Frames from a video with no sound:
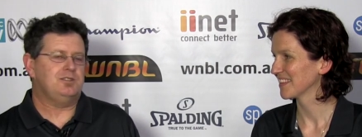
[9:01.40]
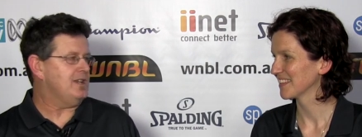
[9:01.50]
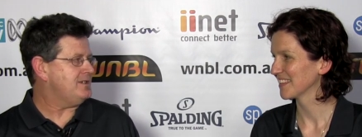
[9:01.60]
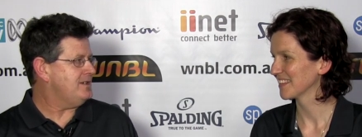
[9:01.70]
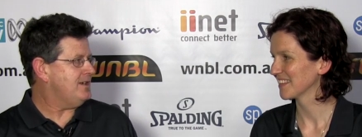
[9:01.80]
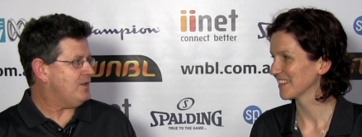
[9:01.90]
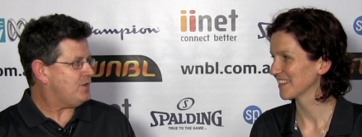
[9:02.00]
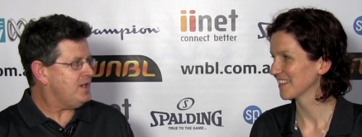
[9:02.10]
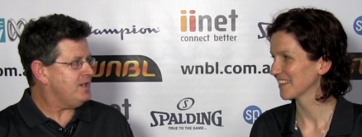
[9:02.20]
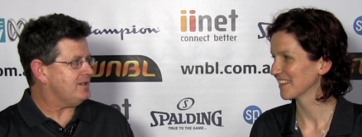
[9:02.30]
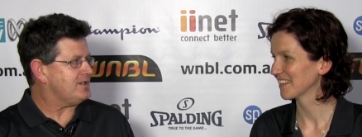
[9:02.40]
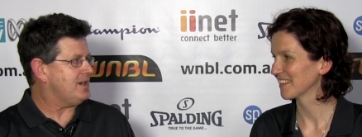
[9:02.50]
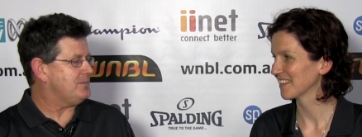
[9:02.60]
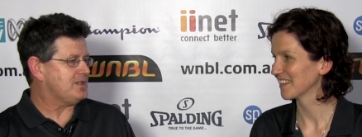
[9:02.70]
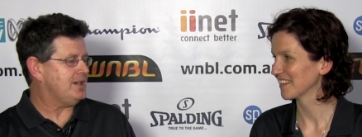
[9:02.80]
Speaker 1: Desi, do you think at
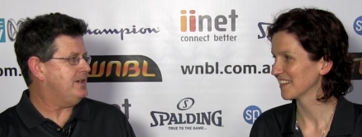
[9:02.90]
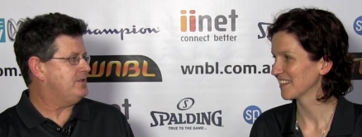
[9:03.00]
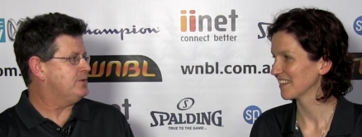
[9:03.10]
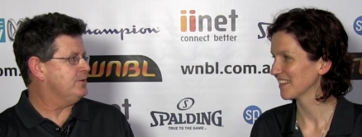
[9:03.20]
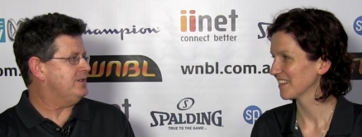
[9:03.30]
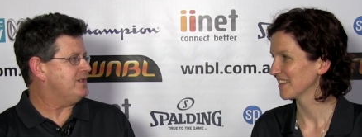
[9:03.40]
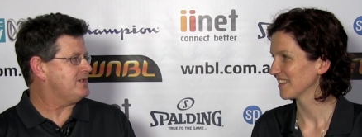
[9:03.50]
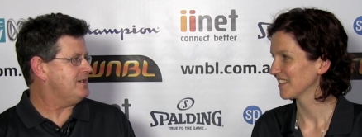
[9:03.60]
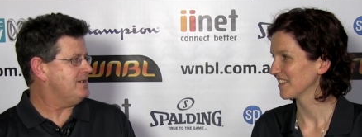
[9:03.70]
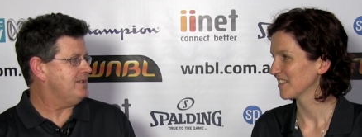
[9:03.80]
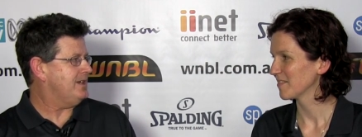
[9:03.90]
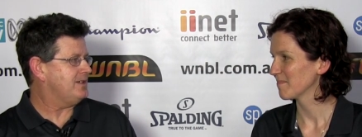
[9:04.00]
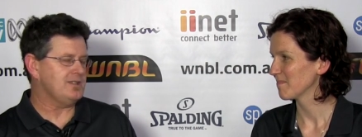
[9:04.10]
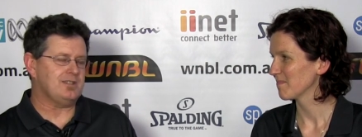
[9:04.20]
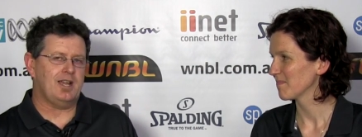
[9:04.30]
some stage during this season
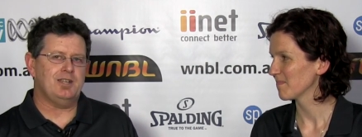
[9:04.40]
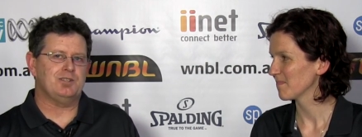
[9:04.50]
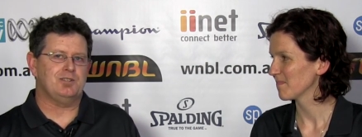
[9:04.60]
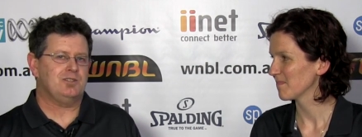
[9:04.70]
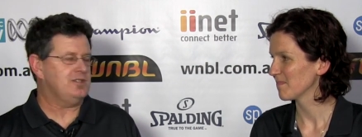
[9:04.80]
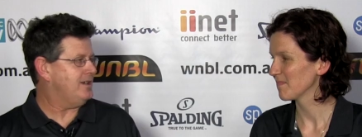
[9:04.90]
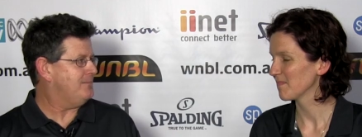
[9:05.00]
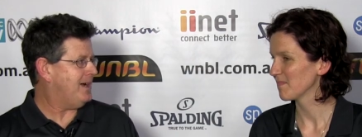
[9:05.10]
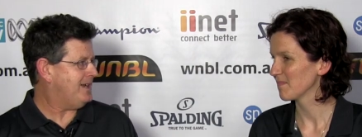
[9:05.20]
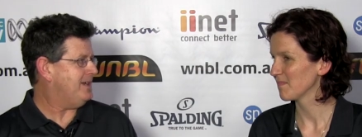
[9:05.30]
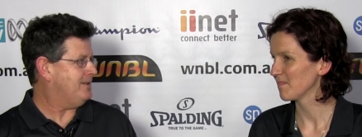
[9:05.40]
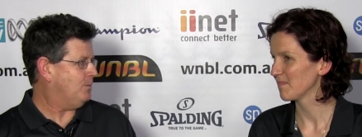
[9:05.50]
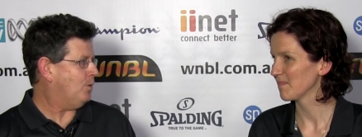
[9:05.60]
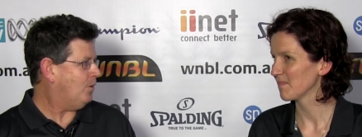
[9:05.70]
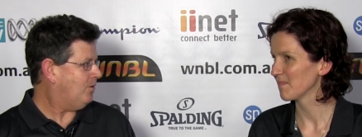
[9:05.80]
there's a danger that Jenna may hit
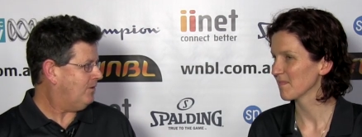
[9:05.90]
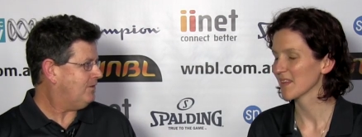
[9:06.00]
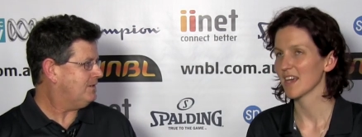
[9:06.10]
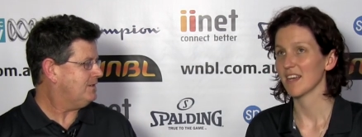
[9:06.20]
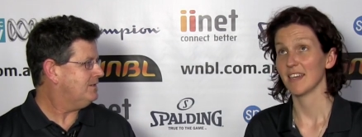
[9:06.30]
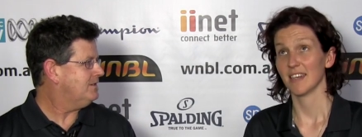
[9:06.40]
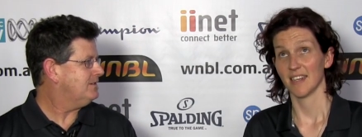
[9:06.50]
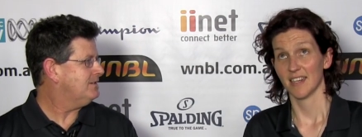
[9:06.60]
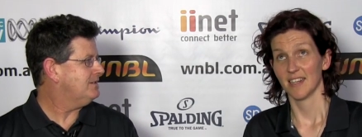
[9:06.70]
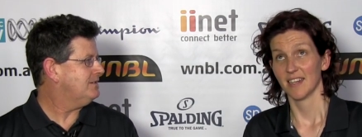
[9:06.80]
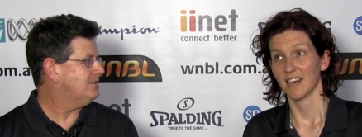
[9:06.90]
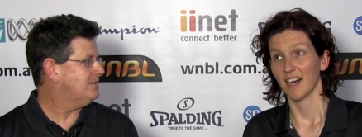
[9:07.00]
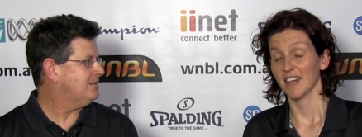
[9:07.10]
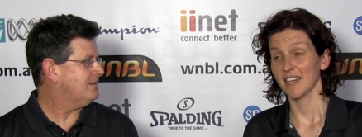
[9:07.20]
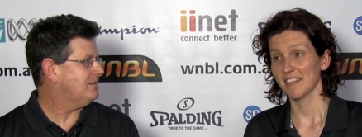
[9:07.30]
the wall?
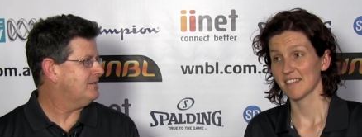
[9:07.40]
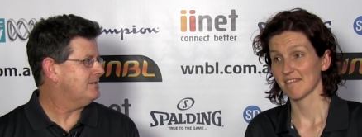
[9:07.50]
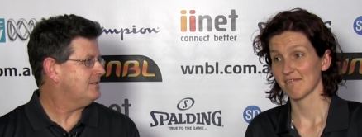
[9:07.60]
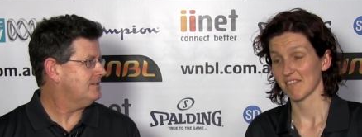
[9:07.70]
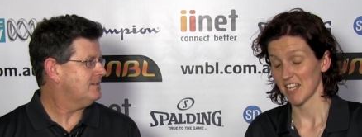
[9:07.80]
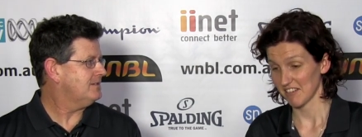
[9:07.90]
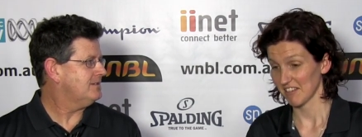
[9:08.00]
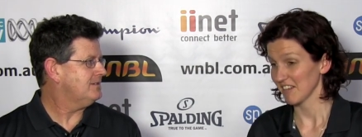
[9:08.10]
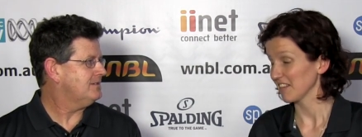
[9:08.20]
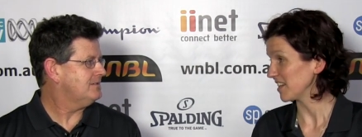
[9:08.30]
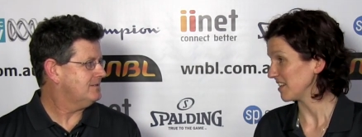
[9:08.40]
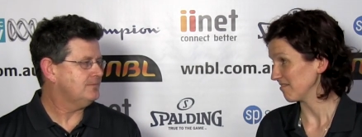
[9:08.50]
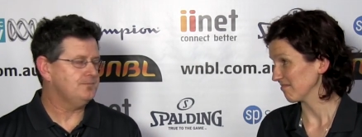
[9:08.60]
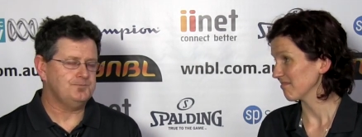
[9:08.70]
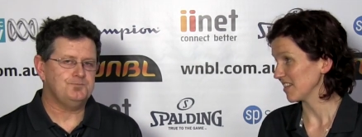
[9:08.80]
Speaker 2: I guess it's
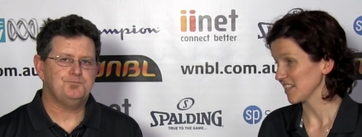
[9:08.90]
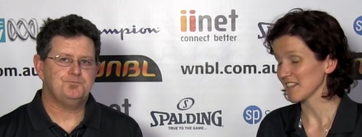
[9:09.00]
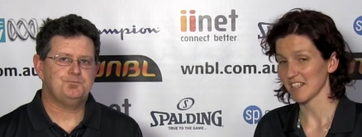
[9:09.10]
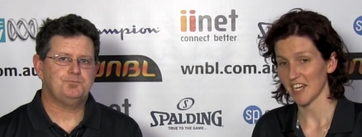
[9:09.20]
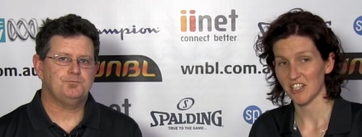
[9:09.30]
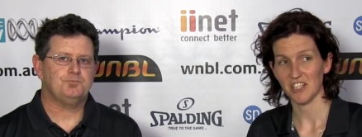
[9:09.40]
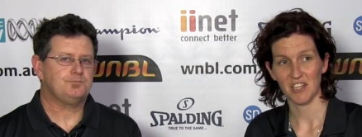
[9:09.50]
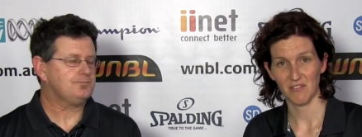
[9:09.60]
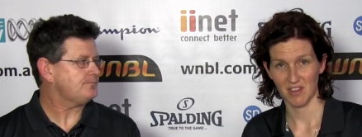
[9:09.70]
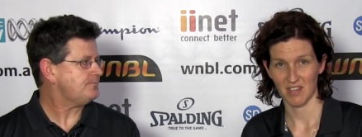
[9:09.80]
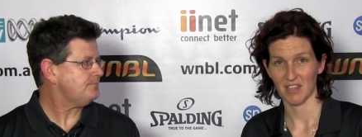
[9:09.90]
certainly is a danger given